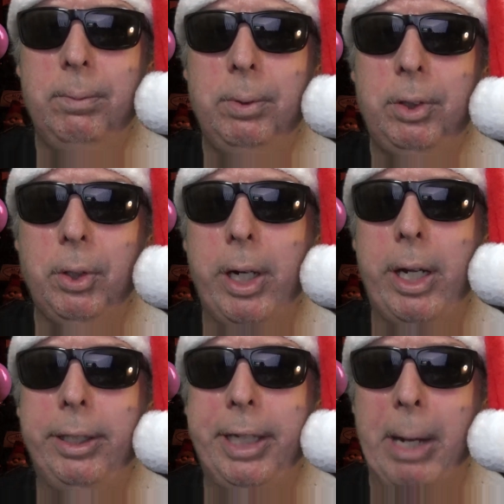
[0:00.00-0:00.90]

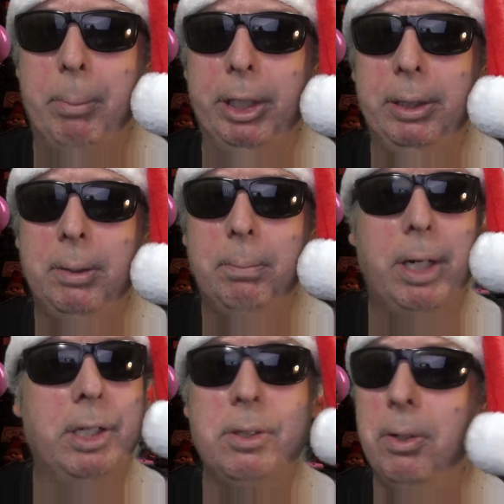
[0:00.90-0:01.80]
Toyota Camry, but
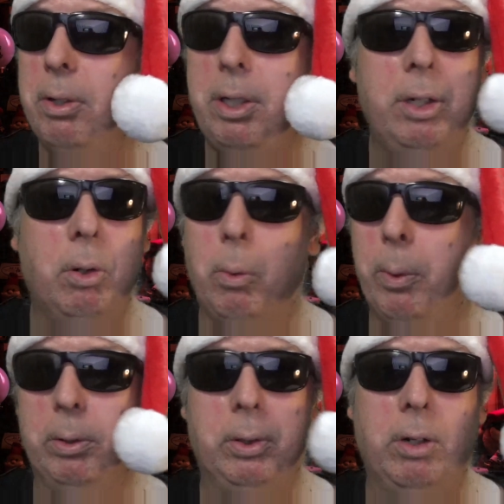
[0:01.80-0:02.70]
it's not an
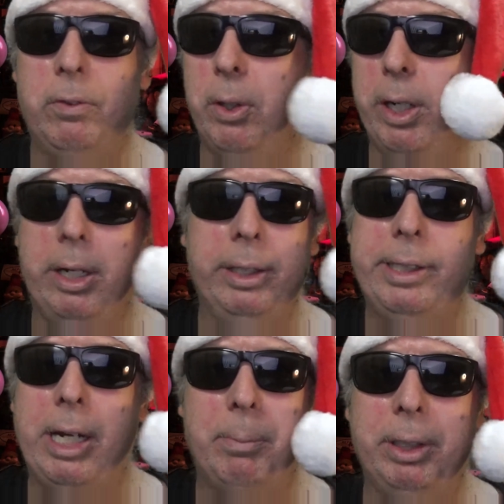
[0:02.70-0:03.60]
all-wheel drive Toyota
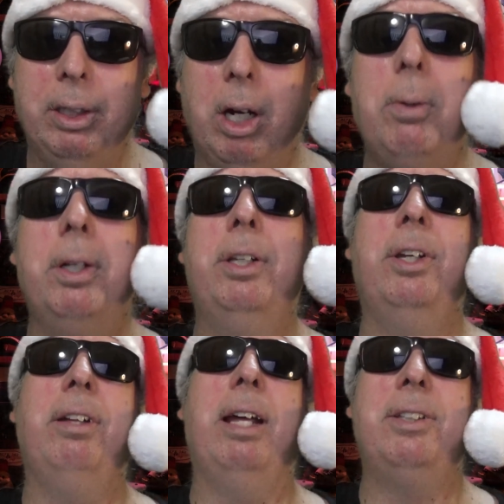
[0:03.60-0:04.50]
Camry. I wouldn't
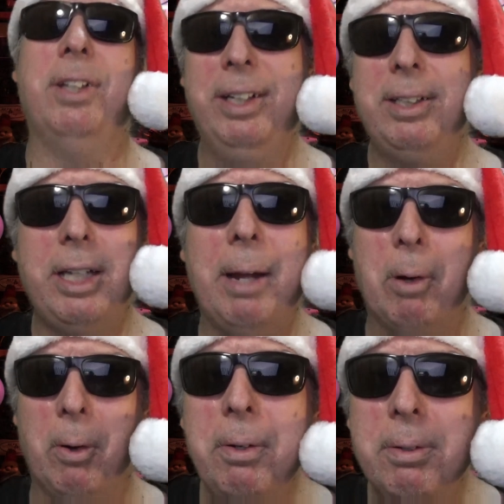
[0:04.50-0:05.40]
do that to you. Come
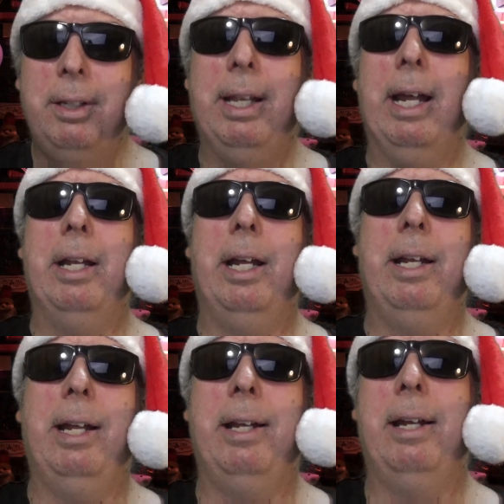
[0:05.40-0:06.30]
on. No.
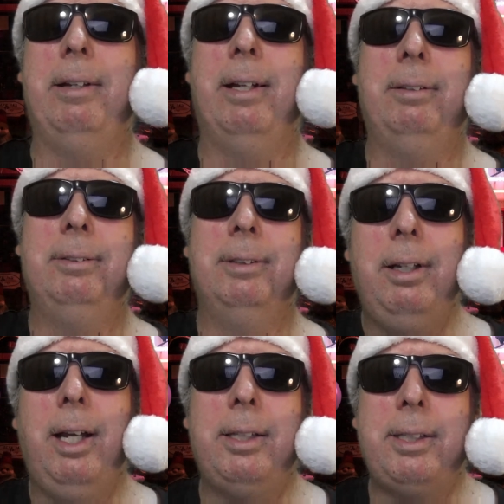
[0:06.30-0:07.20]

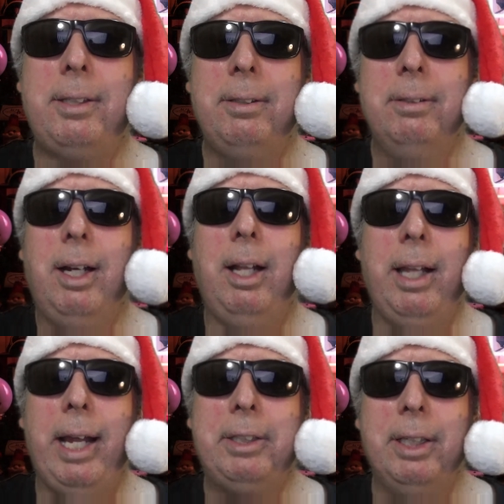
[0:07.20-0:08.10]
It's a
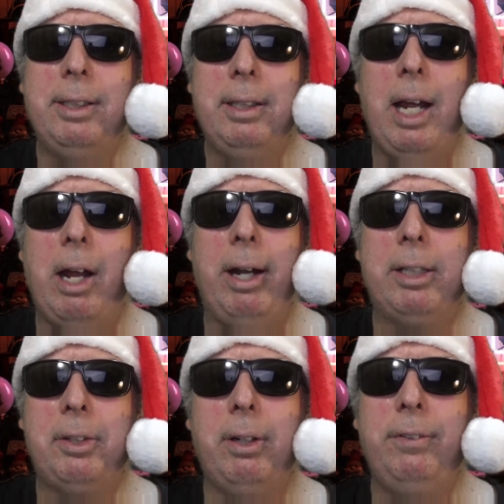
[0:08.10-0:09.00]
Lexus
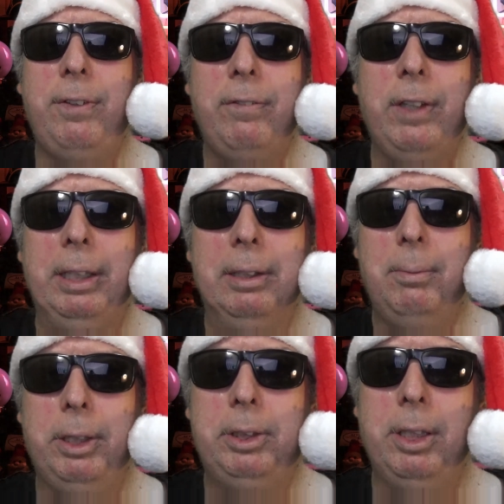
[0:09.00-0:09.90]
RX350,
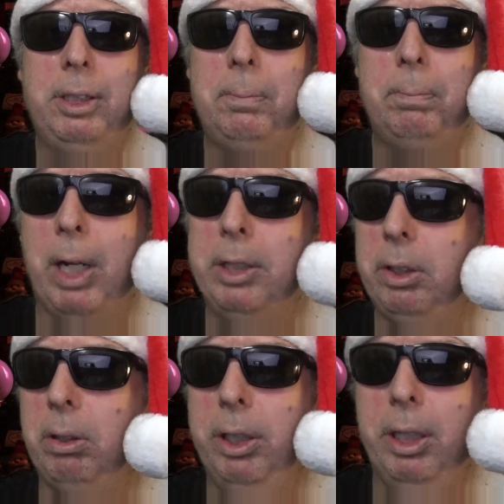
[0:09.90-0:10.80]
which is
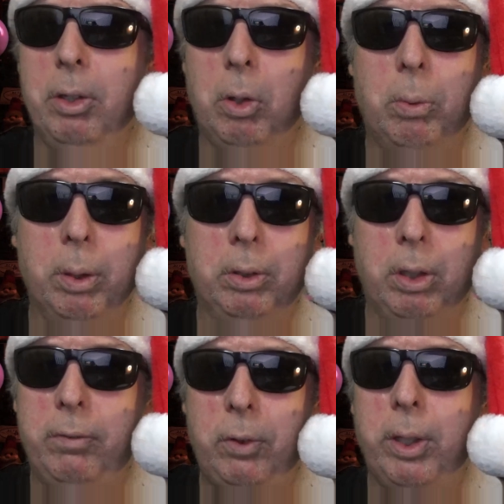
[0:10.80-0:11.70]
basically an all-wheel
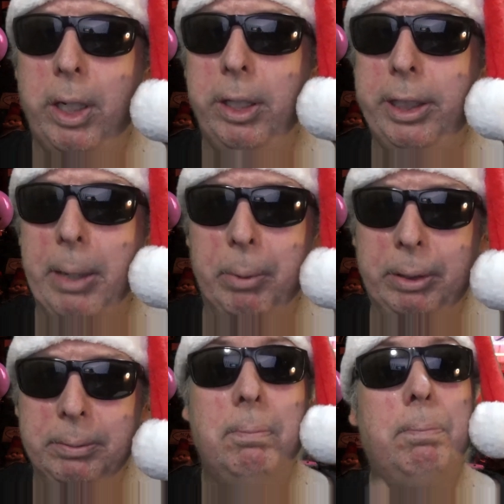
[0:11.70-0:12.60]
drive Toyota Camry,
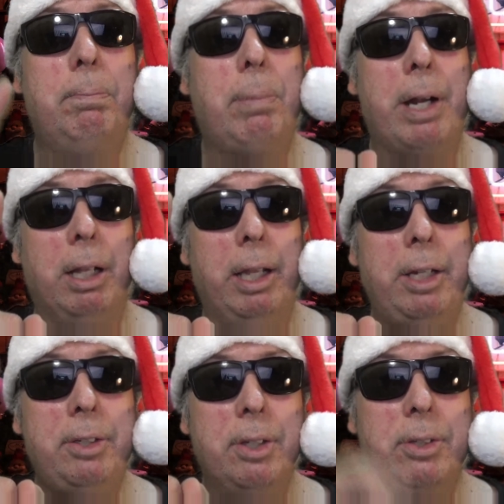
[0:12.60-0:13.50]
but a
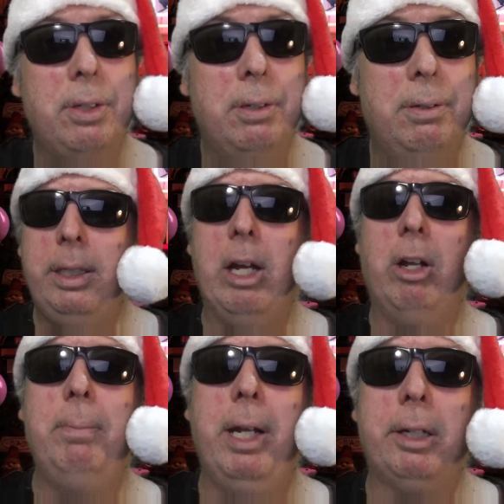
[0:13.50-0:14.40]
Lexus. Now,
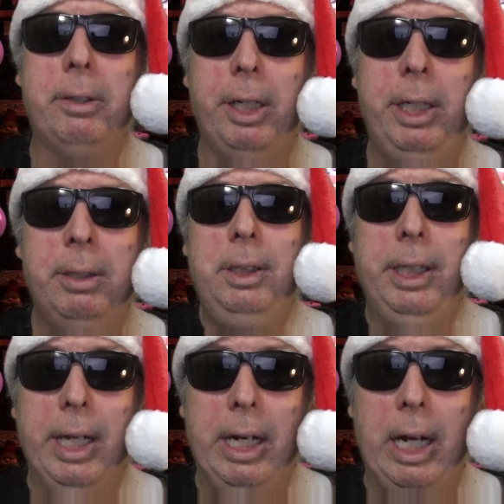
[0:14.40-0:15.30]
admittedly, you're
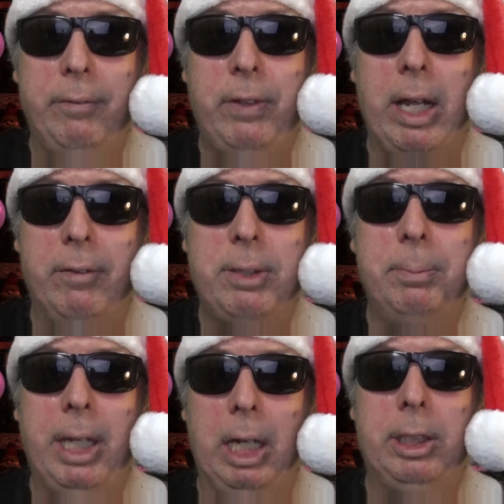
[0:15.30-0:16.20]
going to have some
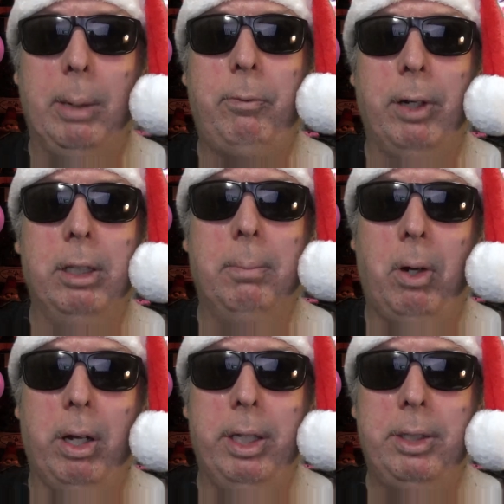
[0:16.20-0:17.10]
cash up front to
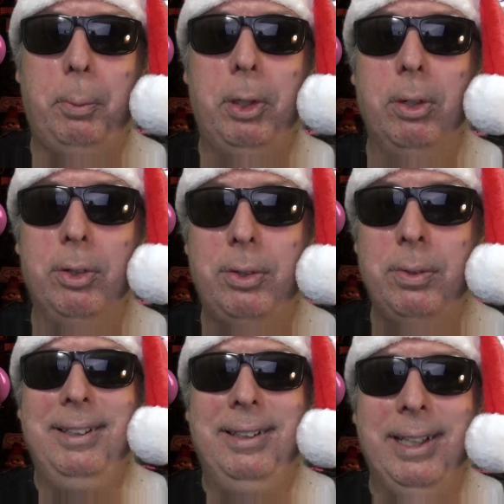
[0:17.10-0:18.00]
buy this because
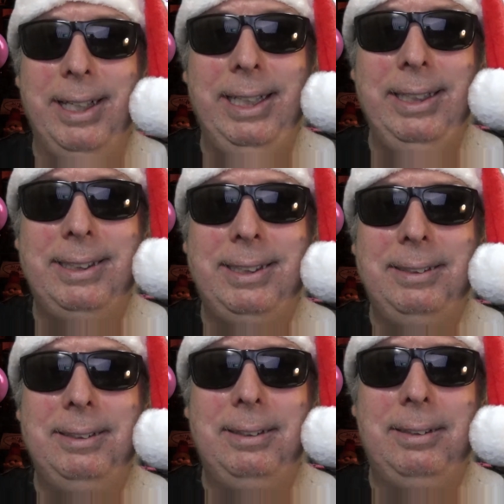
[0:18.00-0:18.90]

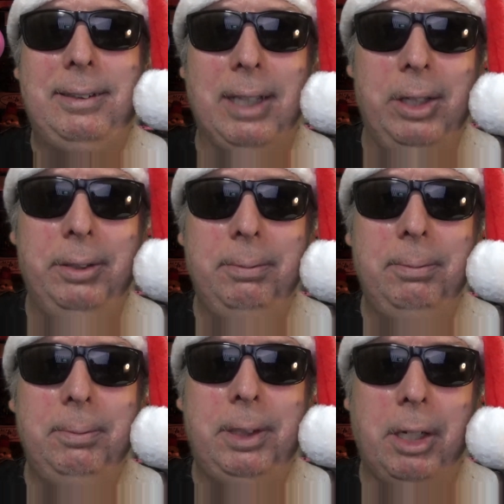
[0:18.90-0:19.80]
these don't
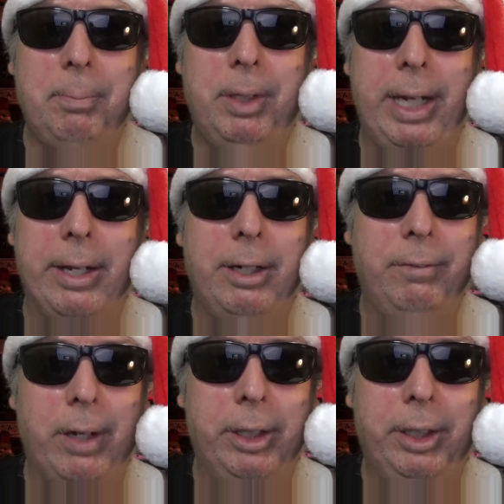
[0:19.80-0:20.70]
come down in
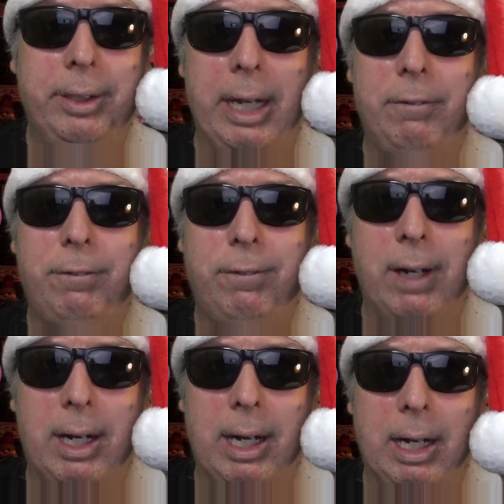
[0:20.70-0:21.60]
value that
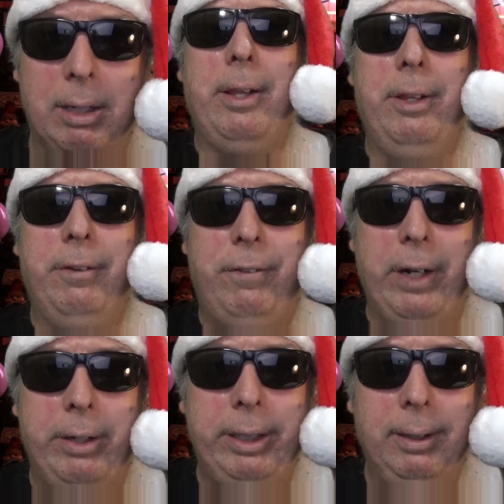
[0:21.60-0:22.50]
far. The
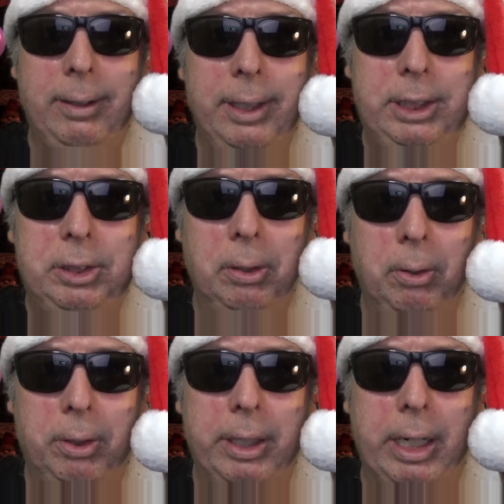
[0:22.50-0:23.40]
very least you're
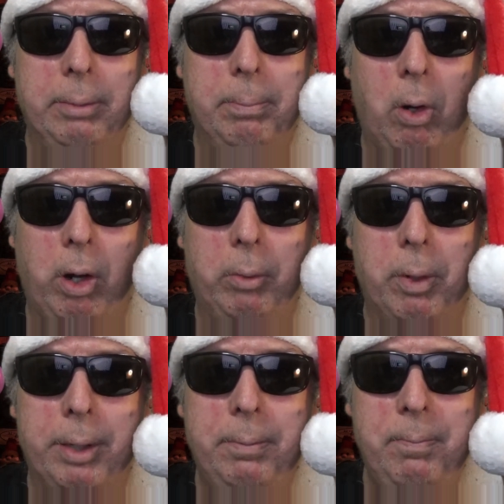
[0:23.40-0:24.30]
looking at buying
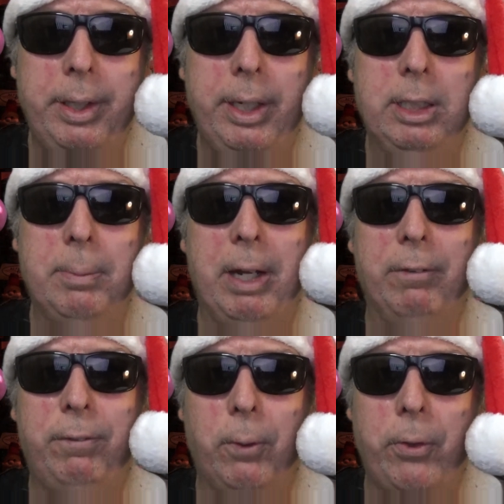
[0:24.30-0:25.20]
one is about
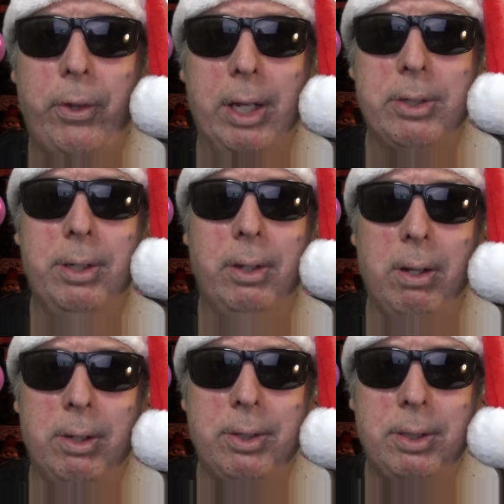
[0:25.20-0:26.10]

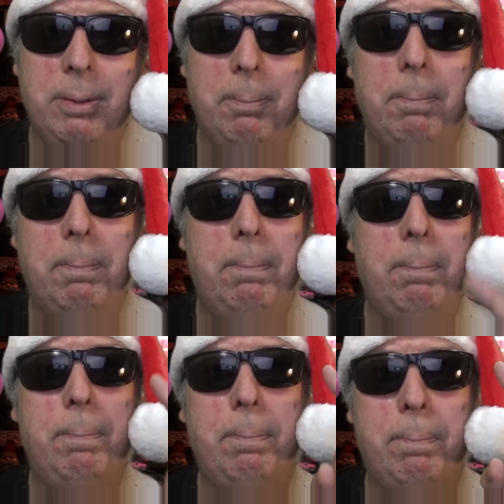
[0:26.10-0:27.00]
$4,000.
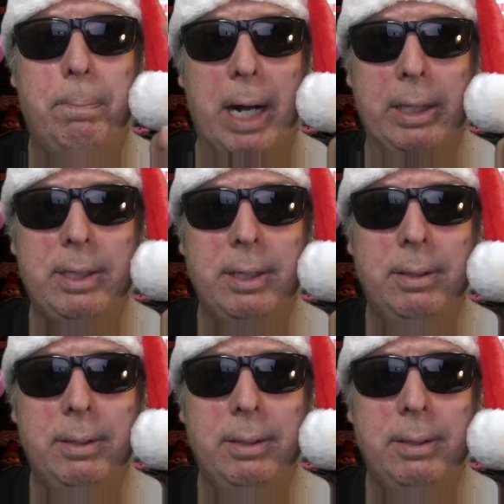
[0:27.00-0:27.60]
But